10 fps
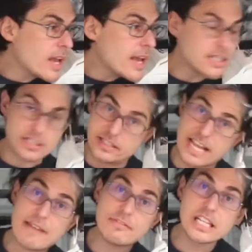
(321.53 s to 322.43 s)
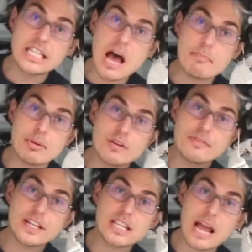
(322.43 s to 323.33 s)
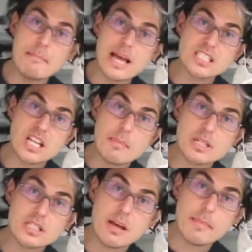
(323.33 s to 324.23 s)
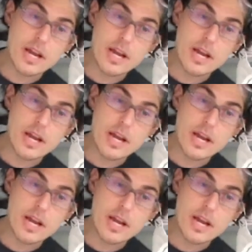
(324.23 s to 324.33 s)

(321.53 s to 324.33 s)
It's definitely not perfect. I messed up in some